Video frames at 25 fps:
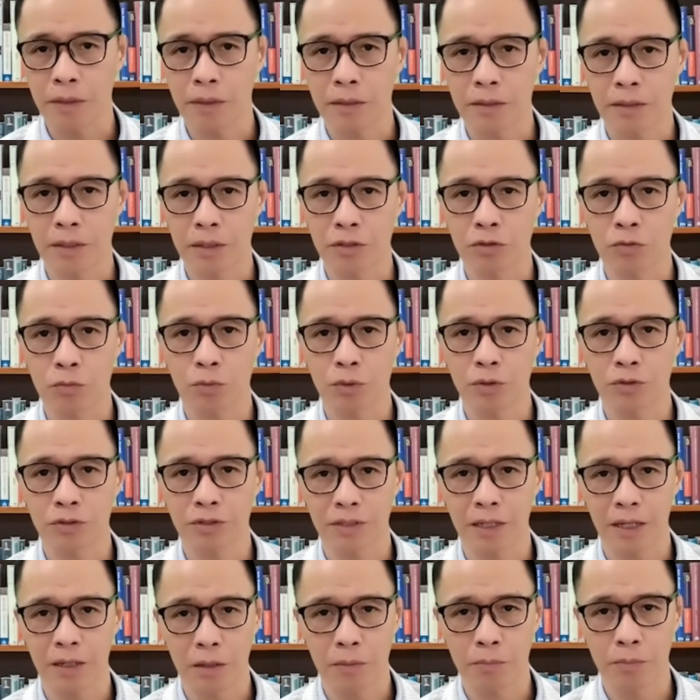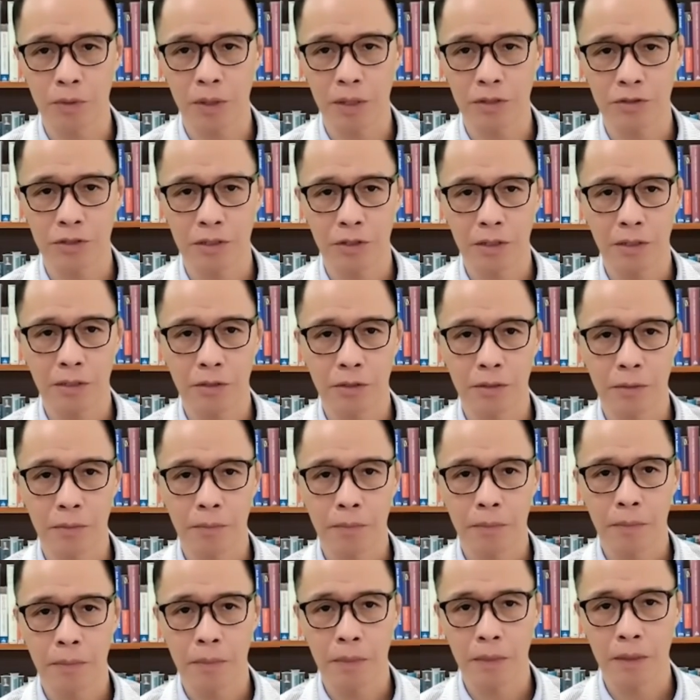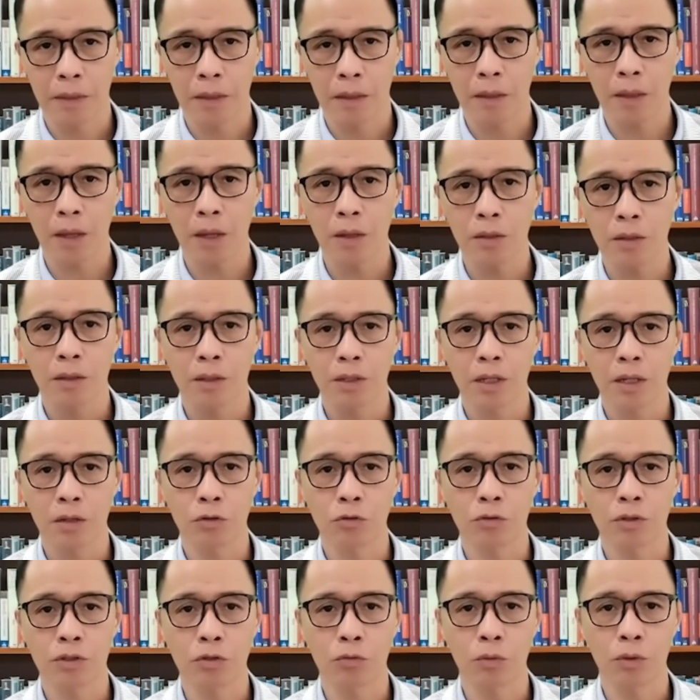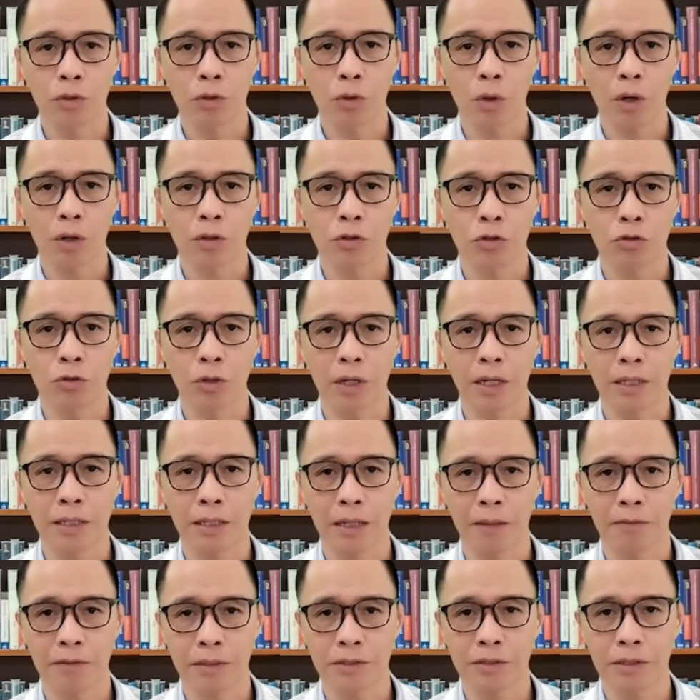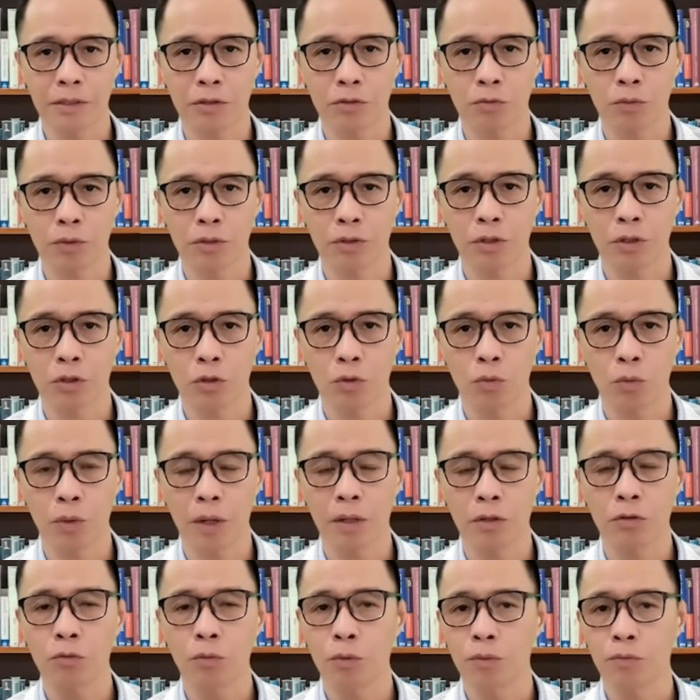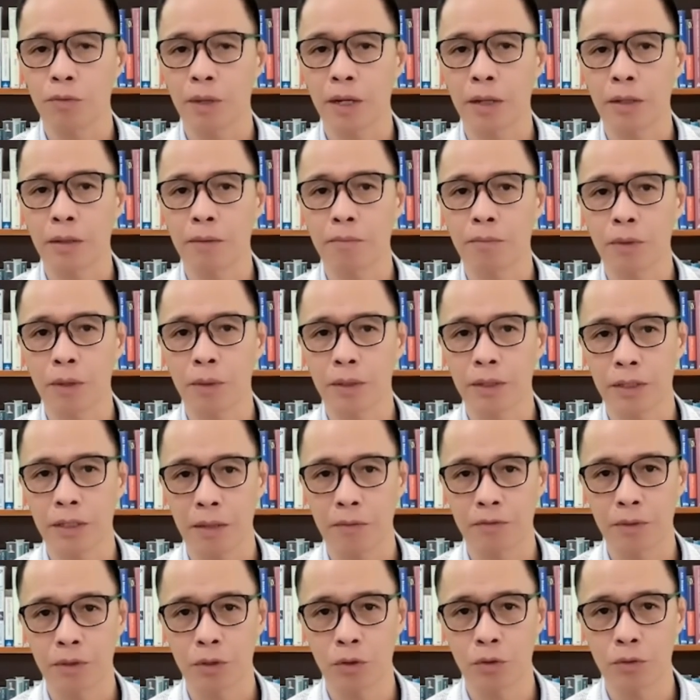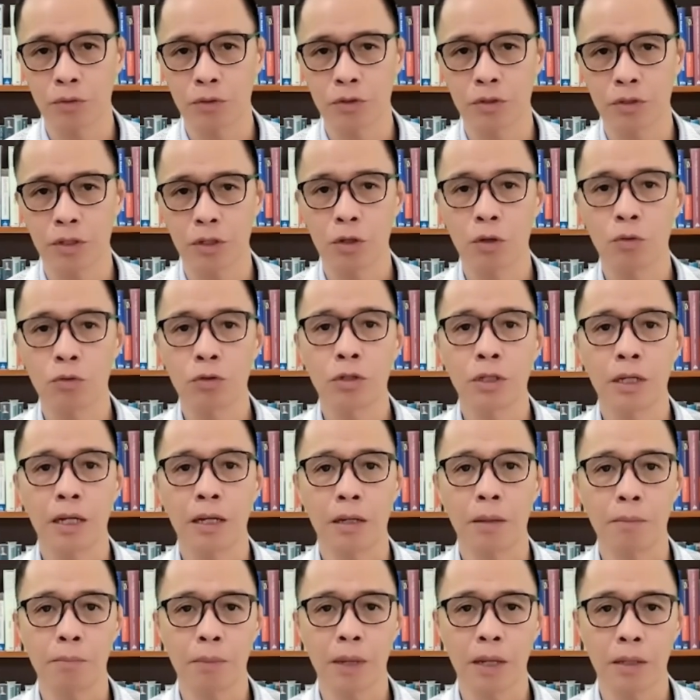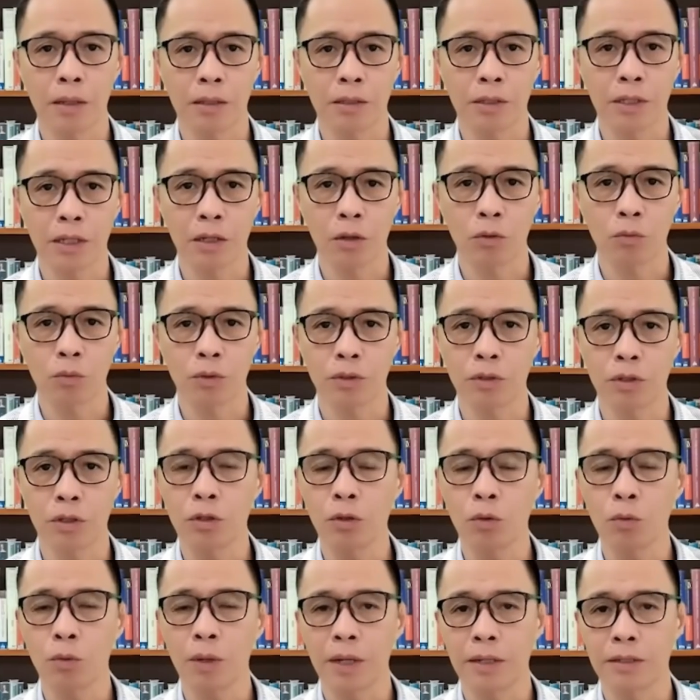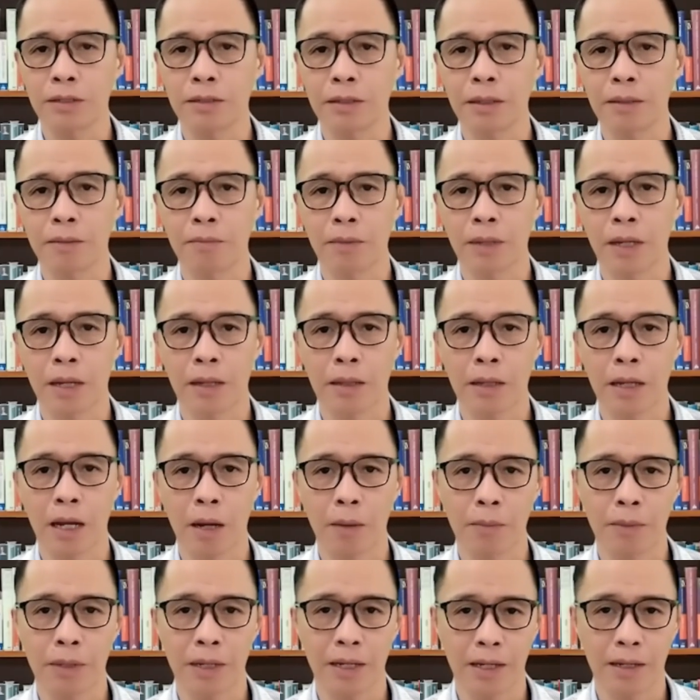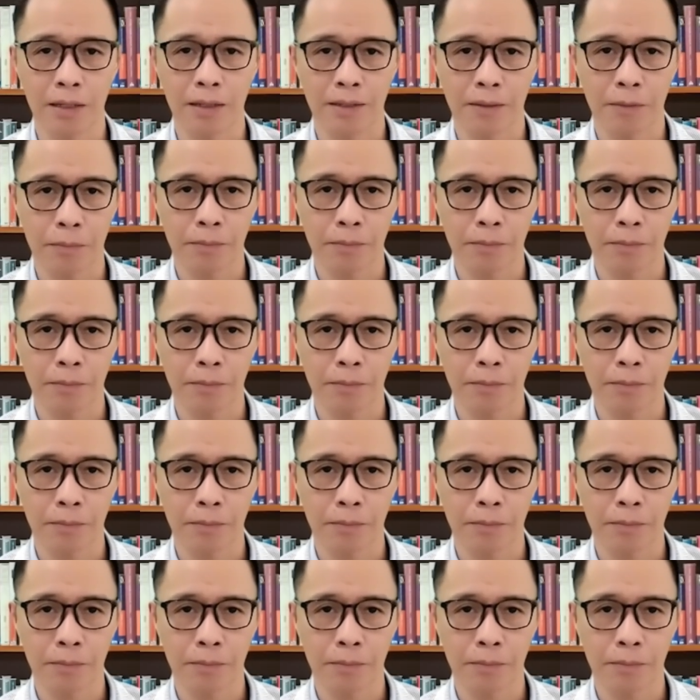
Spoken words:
This will set a precedent. Other countries with large trade deficits with the US will find it very difficult to negotiate a better deal with the US than Vietnam did.